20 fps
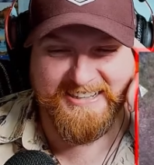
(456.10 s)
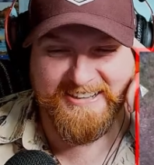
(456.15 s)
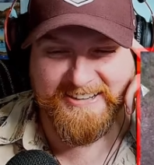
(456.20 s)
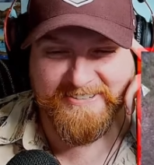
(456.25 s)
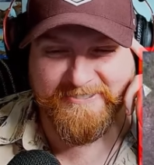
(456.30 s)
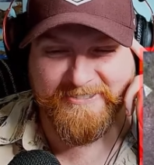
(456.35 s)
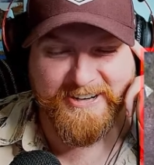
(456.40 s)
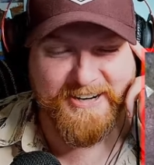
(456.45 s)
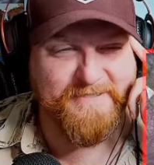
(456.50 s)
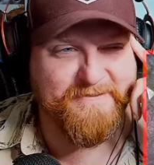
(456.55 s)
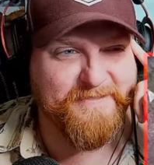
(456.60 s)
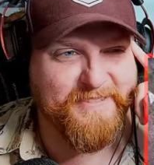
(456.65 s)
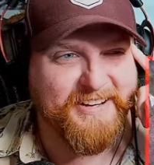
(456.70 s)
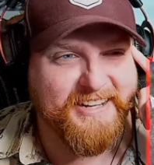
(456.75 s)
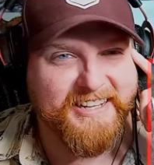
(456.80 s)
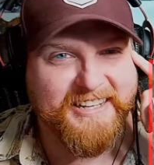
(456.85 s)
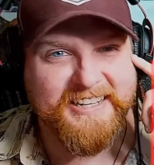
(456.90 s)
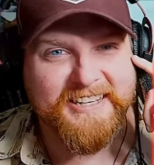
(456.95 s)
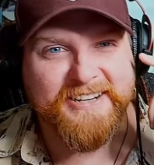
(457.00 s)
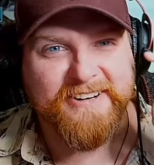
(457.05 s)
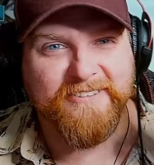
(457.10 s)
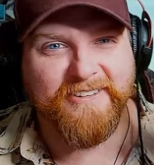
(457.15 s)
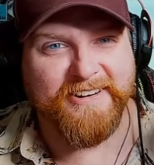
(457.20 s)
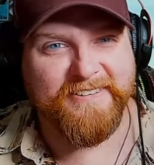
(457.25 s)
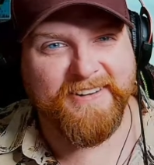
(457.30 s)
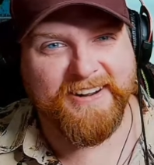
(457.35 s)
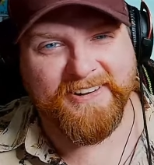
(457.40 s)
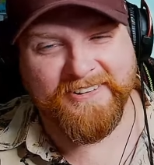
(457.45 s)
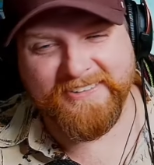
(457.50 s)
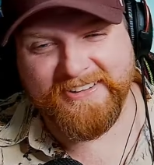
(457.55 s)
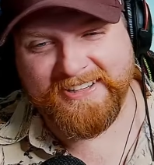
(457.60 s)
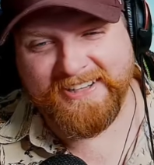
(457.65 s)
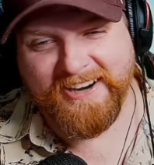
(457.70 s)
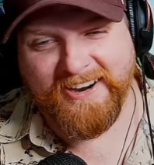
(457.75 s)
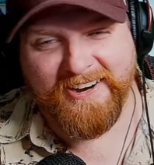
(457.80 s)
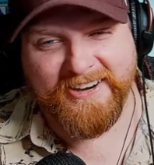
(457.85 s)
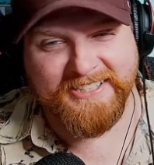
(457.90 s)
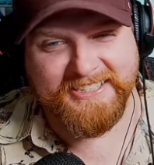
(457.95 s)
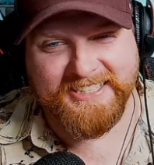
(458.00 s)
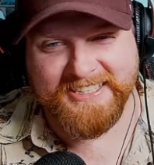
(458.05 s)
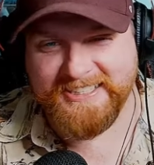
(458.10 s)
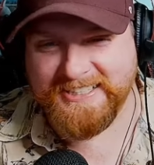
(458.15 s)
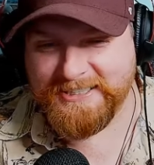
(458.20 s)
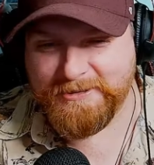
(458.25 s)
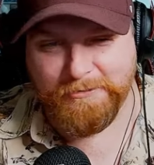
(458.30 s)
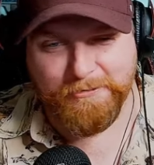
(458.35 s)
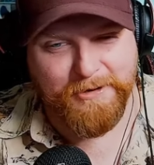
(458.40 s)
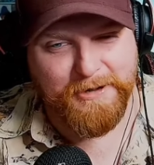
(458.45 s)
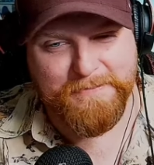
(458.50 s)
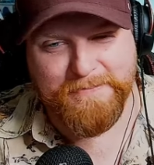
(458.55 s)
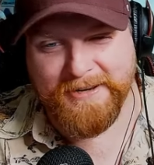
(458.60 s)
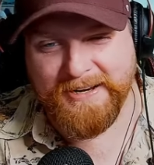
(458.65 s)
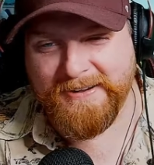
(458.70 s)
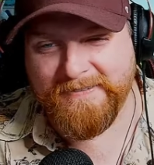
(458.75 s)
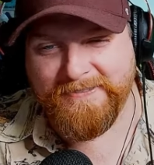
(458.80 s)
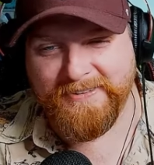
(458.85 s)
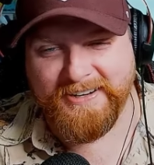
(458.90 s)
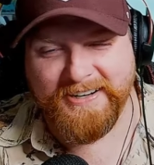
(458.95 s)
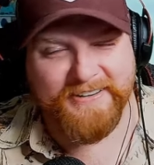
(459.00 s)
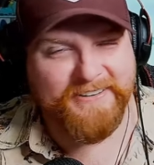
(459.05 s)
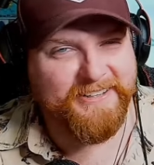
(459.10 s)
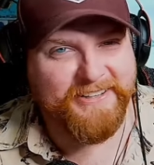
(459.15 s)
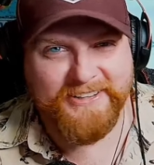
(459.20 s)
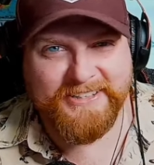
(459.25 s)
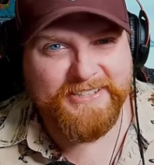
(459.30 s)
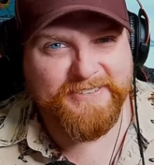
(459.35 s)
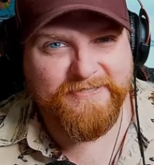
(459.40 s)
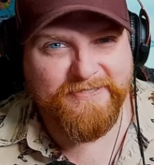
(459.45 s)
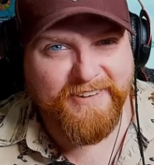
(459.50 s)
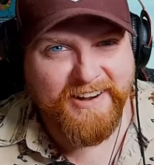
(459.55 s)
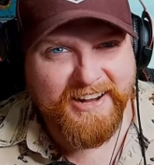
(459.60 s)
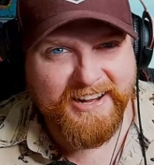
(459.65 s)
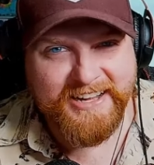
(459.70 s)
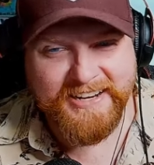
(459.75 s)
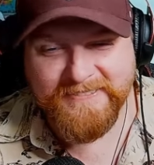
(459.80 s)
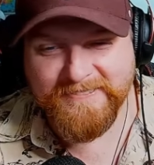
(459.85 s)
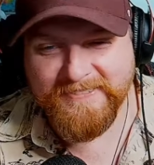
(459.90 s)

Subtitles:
one of my older cars and just whip it up here. It looks fun,